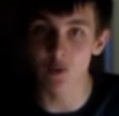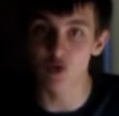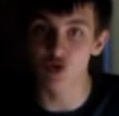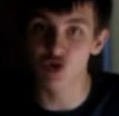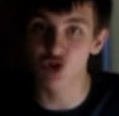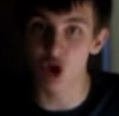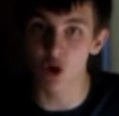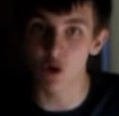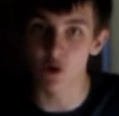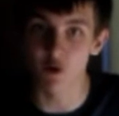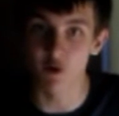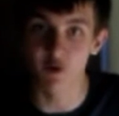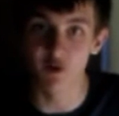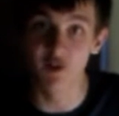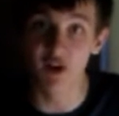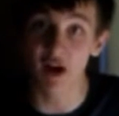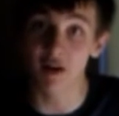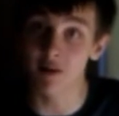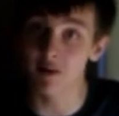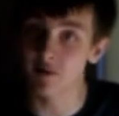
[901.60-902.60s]
was going
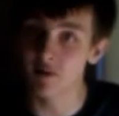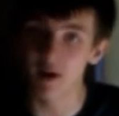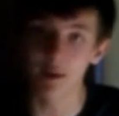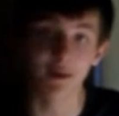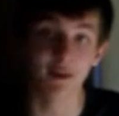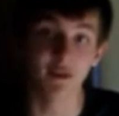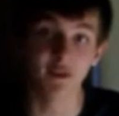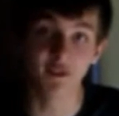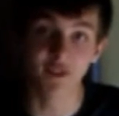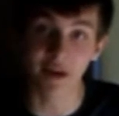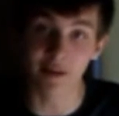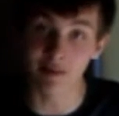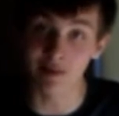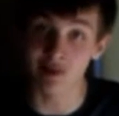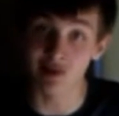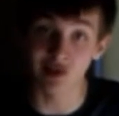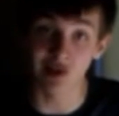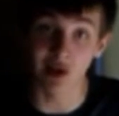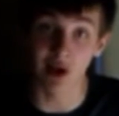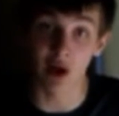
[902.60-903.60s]
very, very, very
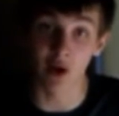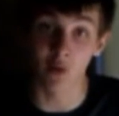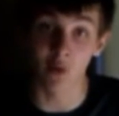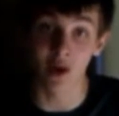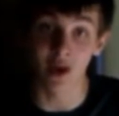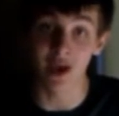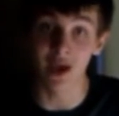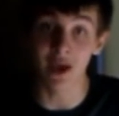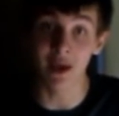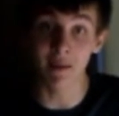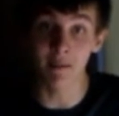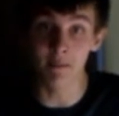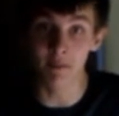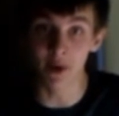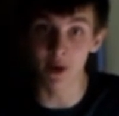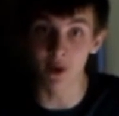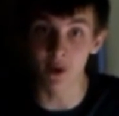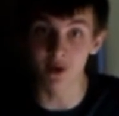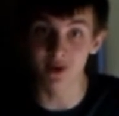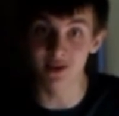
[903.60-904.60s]
slow. In
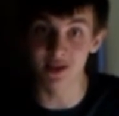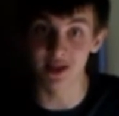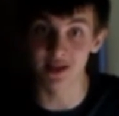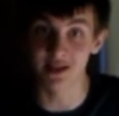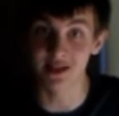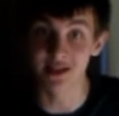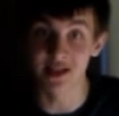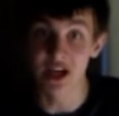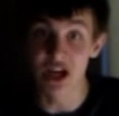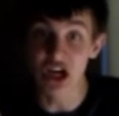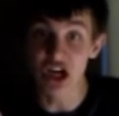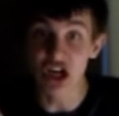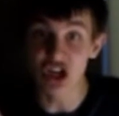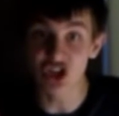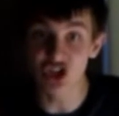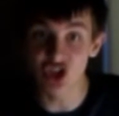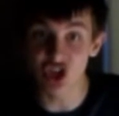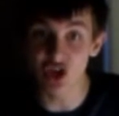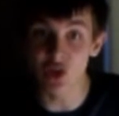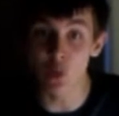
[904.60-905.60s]
Bill's sense,
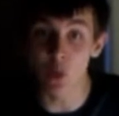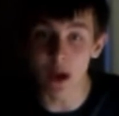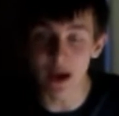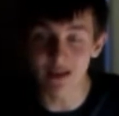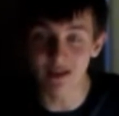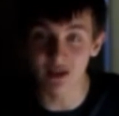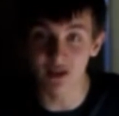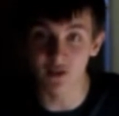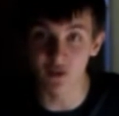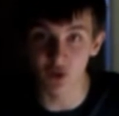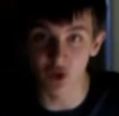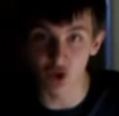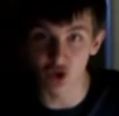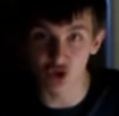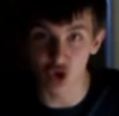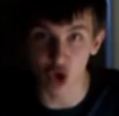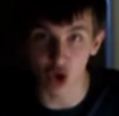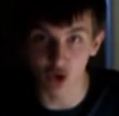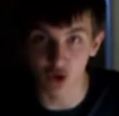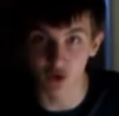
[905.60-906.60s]
she waited for the
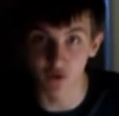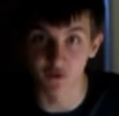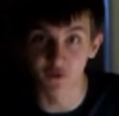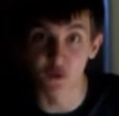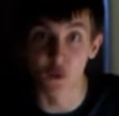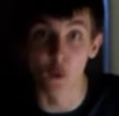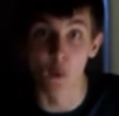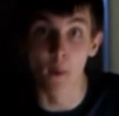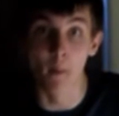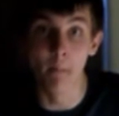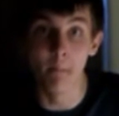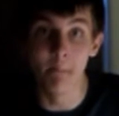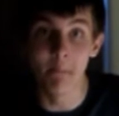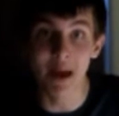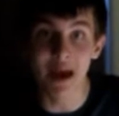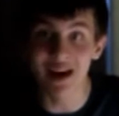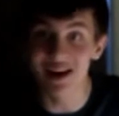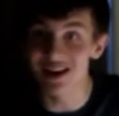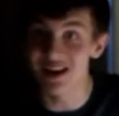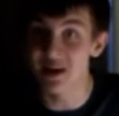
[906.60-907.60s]
Doctor for
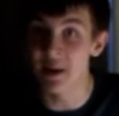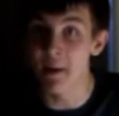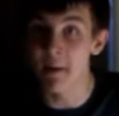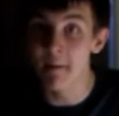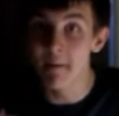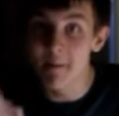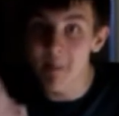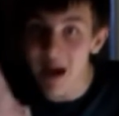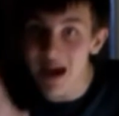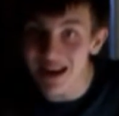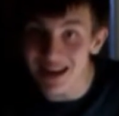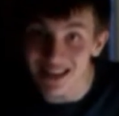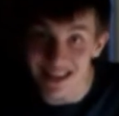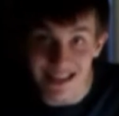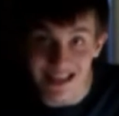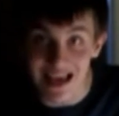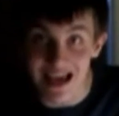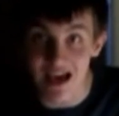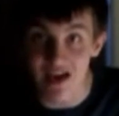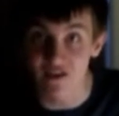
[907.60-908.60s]
many, many
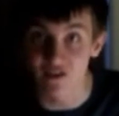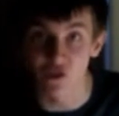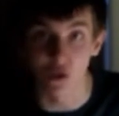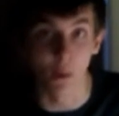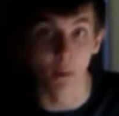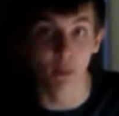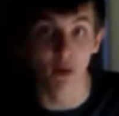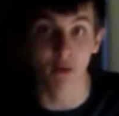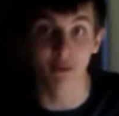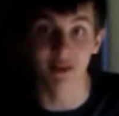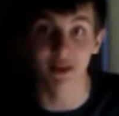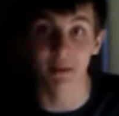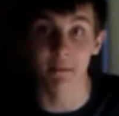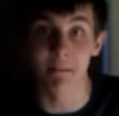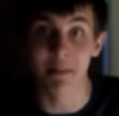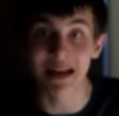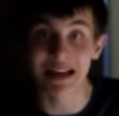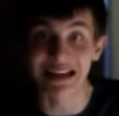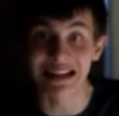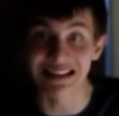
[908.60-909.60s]
years, or probably
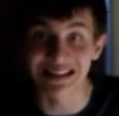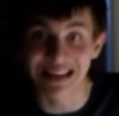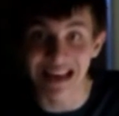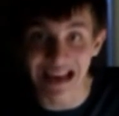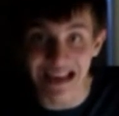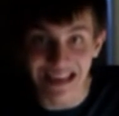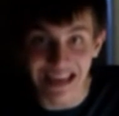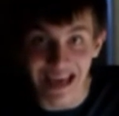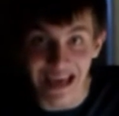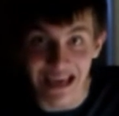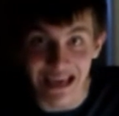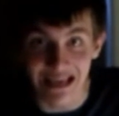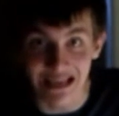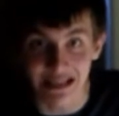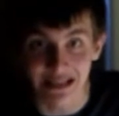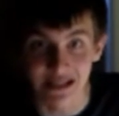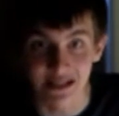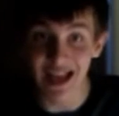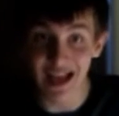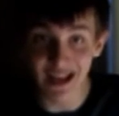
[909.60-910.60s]
many
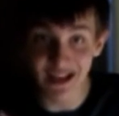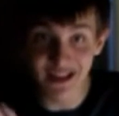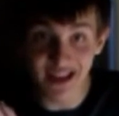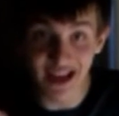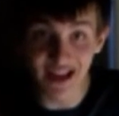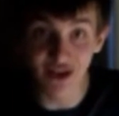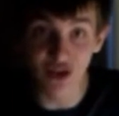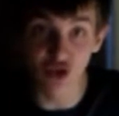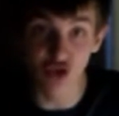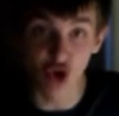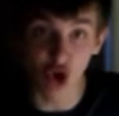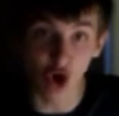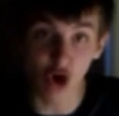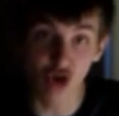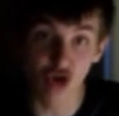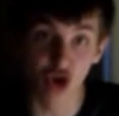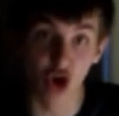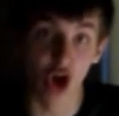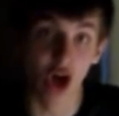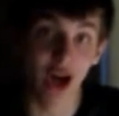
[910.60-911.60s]
decades. And then the
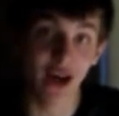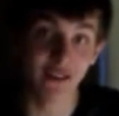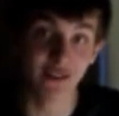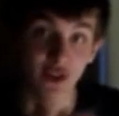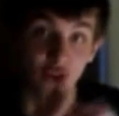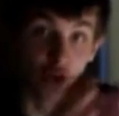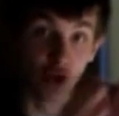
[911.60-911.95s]
Doctor, at the